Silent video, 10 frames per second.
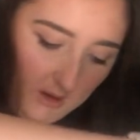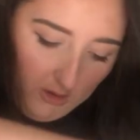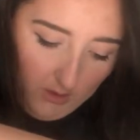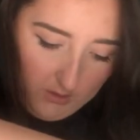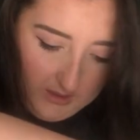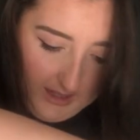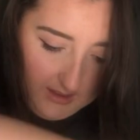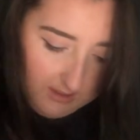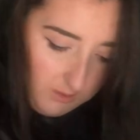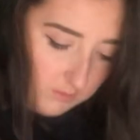So I don't want to get
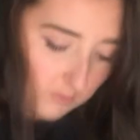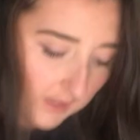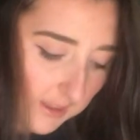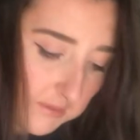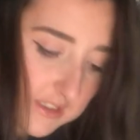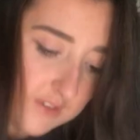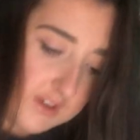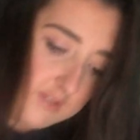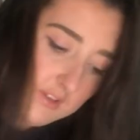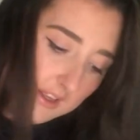this out. Sweet, let me see if I
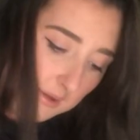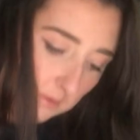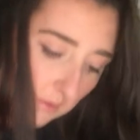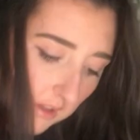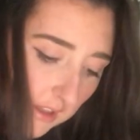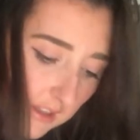can flick it with one of